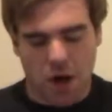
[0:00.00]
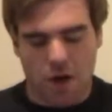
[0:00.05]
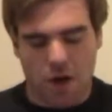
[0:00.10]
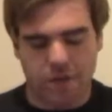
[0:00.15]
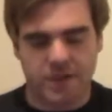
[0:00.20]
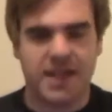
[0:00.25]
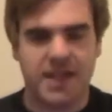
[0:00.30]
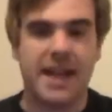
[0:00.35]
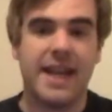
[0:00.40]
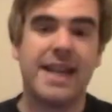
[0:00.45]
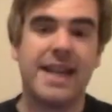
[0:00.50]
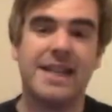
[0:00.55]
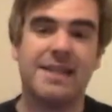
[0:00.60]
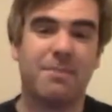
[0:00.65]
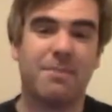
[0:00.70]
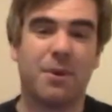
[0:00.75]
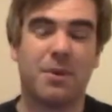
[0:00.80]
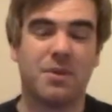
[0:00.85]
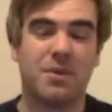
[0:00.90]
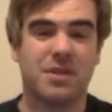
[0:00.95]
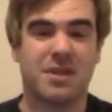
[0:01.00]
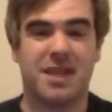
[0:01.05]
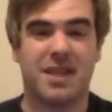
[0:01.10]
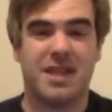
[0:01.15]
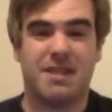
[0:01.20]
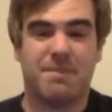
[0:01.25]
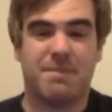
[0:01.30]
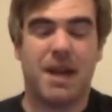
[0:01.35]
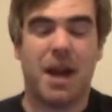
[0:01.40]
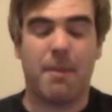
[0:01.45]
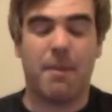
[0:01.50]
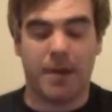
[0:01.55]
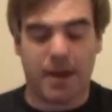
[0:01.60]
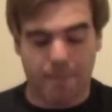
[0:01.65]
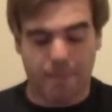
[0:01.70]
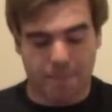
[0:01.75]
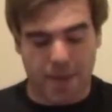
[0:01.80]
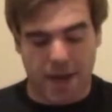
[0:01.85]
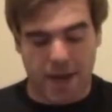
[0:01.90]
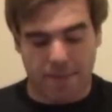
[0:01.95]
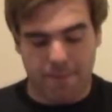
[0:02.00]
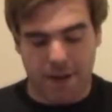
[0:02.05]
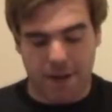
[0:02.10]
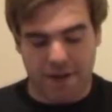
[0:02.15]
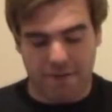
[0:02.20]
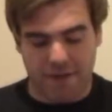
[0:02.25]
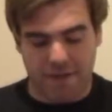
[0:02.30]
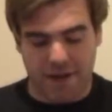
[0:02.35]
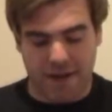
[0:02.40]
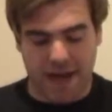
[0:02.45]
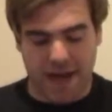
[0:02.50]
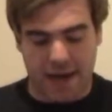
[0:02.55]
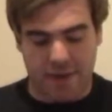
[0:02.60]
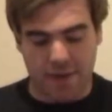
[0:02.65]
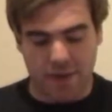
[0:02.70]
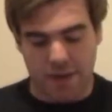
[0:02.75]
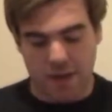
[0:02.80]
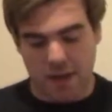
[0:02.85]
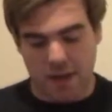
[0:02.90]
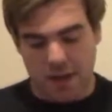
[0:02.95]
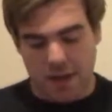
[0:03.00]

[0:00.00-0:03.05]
Obviously esports is becoming a big thing now.